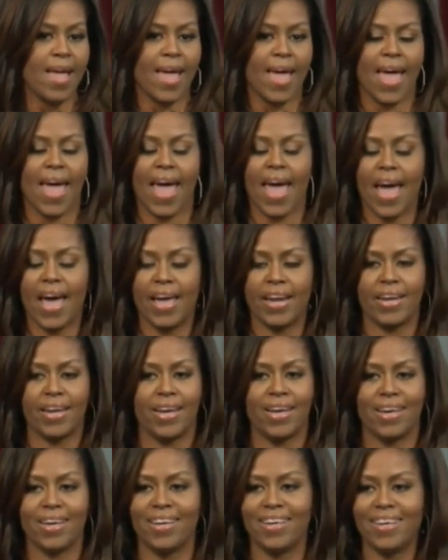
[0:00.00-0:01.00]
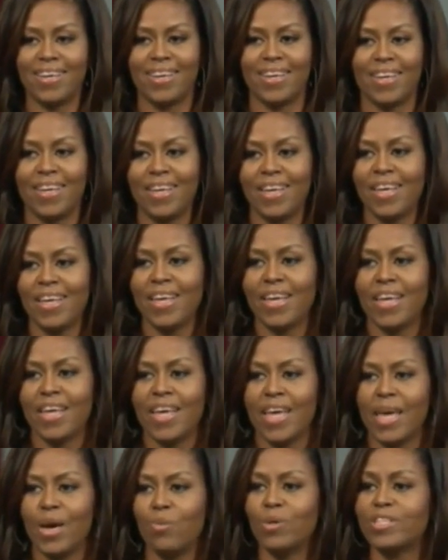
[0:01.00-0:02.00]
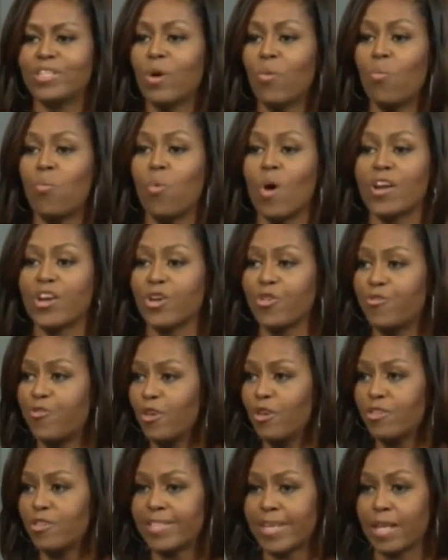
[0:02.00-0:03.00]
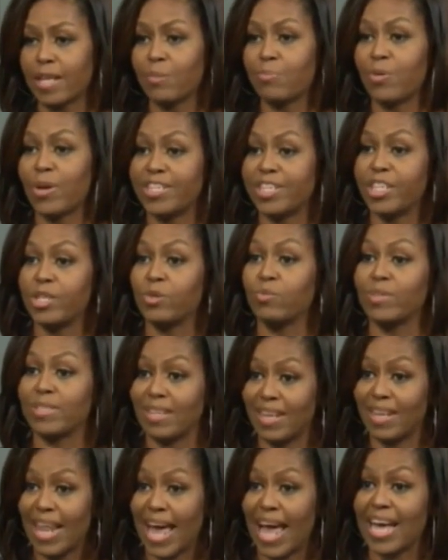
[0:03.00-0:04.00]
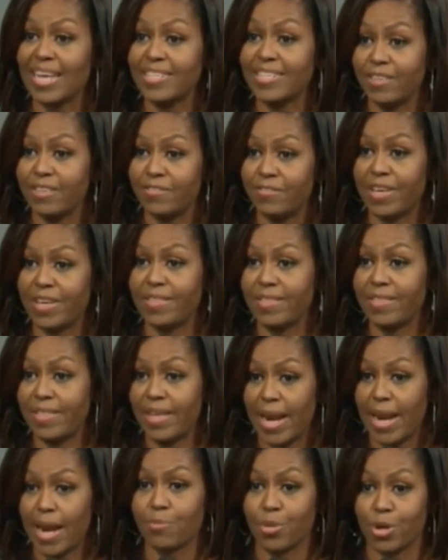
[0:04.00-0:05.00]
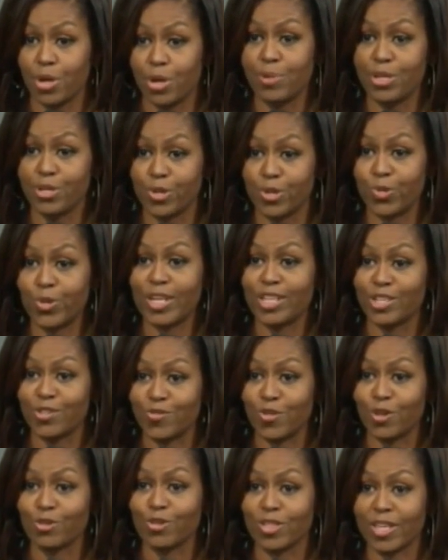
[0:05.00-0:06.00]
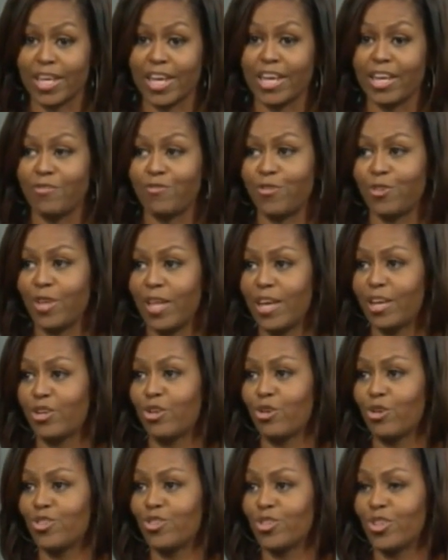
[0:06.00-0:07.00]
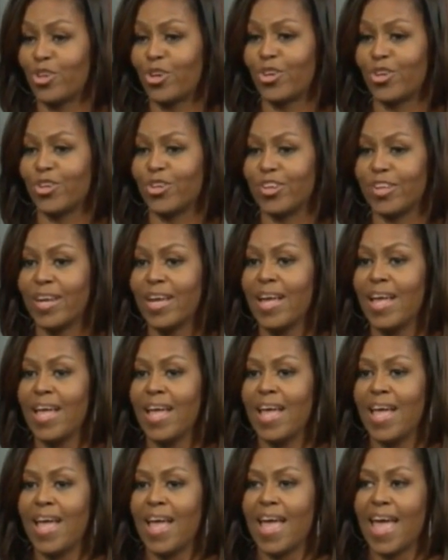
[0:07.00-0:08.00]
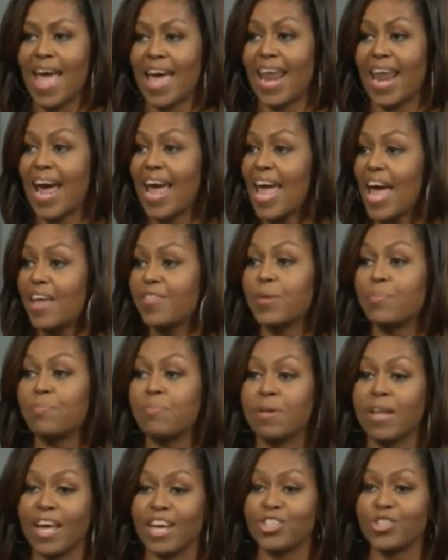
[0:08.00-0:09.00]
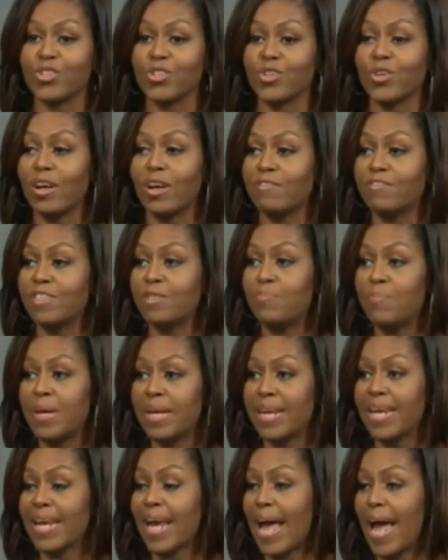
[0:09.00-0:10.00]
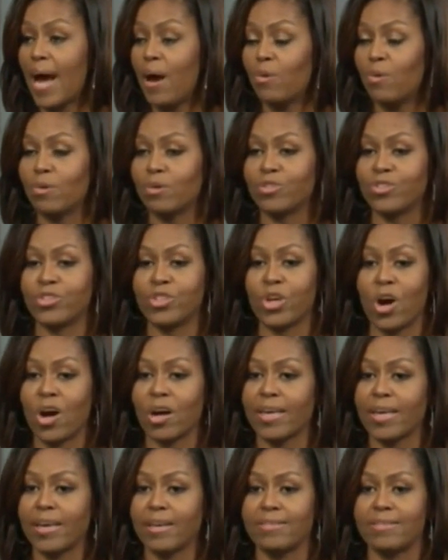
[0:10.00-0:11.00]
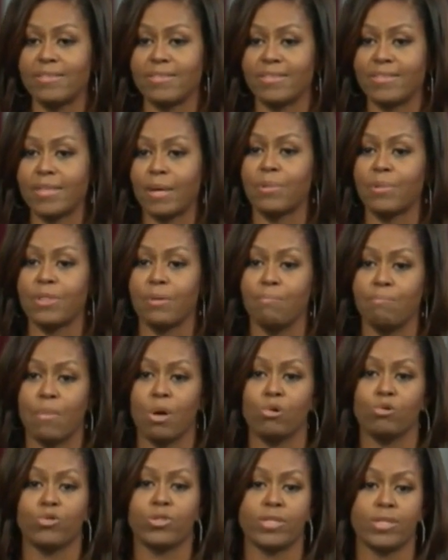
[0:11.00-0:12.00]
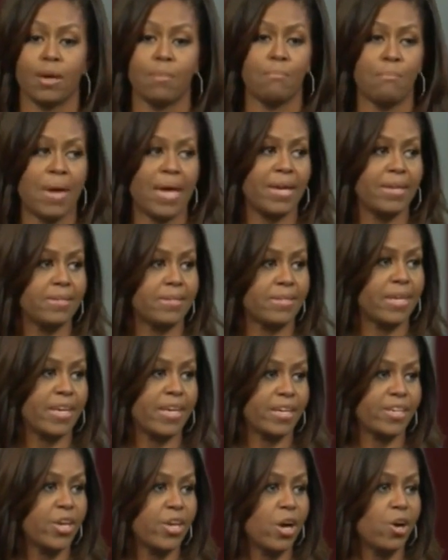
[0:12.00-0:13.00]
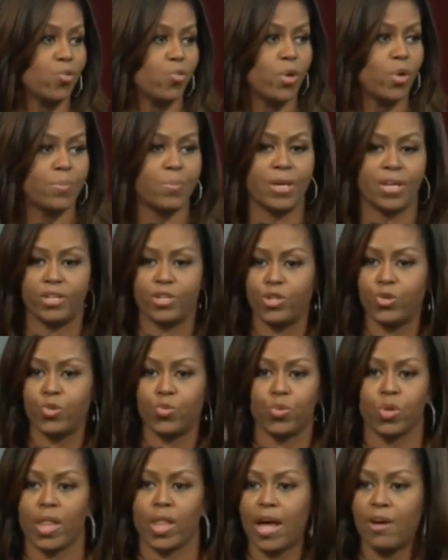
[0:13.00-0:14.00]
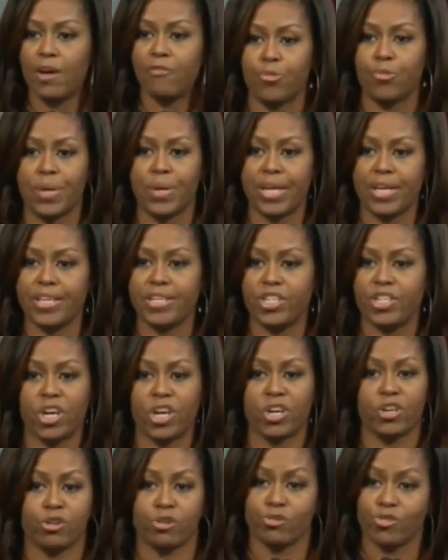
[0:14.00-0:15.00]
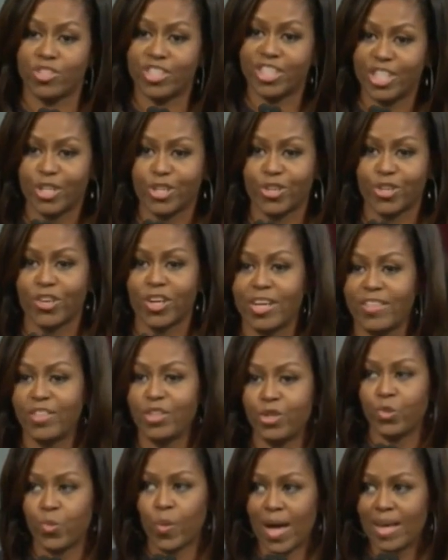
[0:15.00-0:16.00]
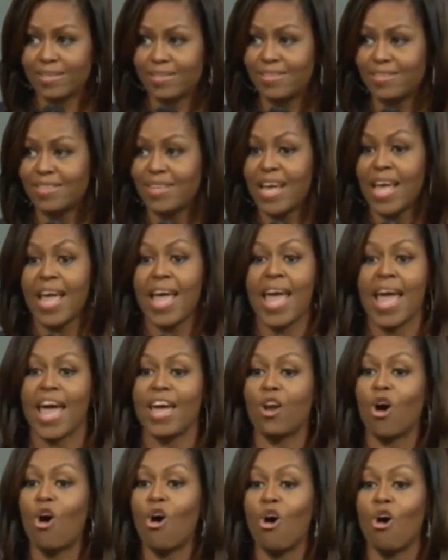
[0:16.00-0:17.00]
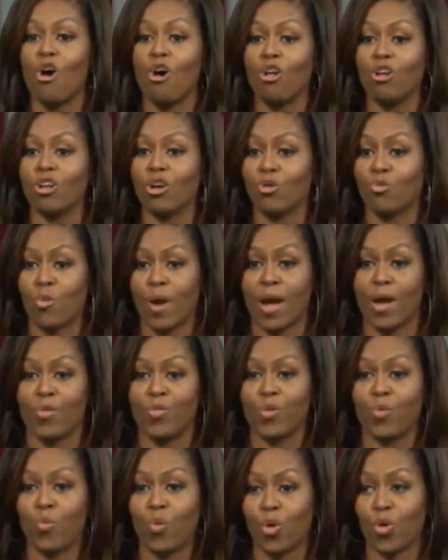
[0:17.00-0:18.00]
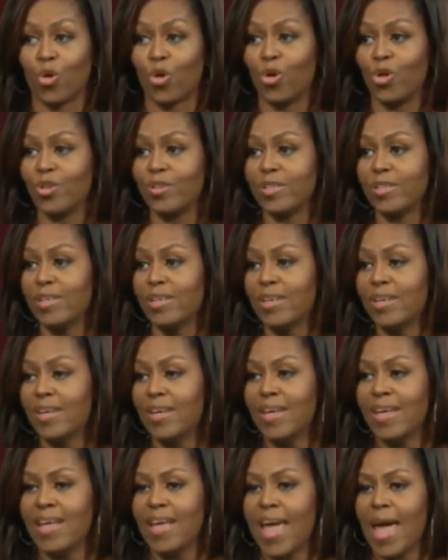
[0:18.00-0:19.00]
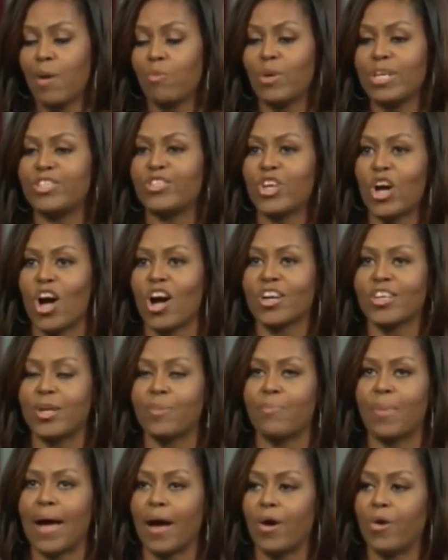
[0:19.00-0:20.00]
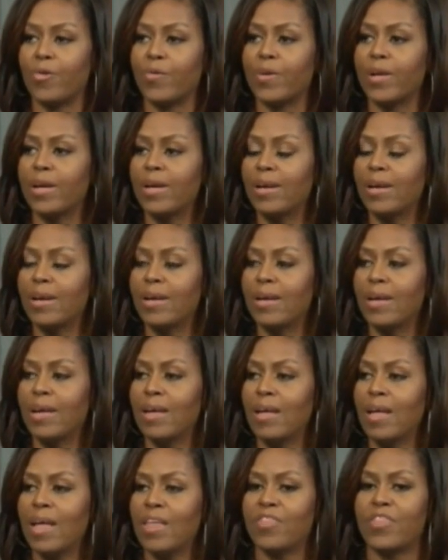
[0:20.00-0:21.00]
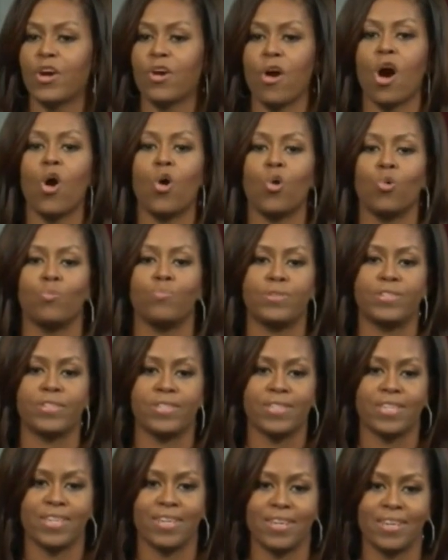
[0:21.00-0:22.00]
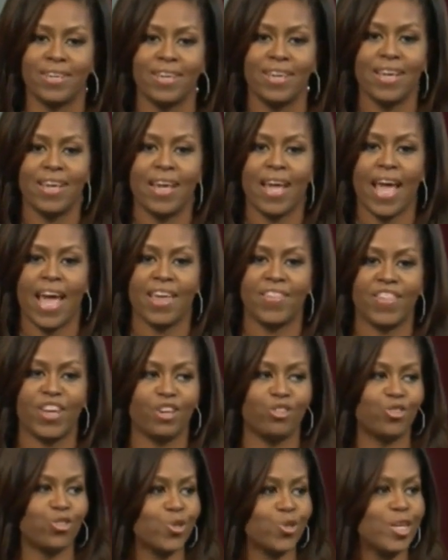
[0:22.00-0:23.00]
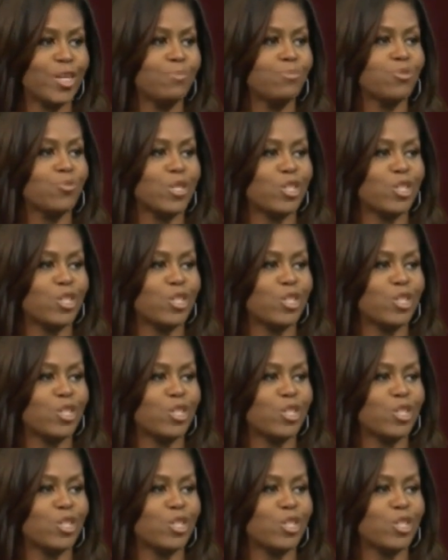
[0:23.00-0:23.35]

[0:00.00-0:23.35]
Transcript: And it was a wonderful celebration. It was the last event that I'm going to be doing as First Lady for Let Girls Learn. And I had the pleasure of spending hours talking to some of the most amazing young women you will ever meet, young girls here in the US and all around the world. And we talked about their hopes and their dreams. We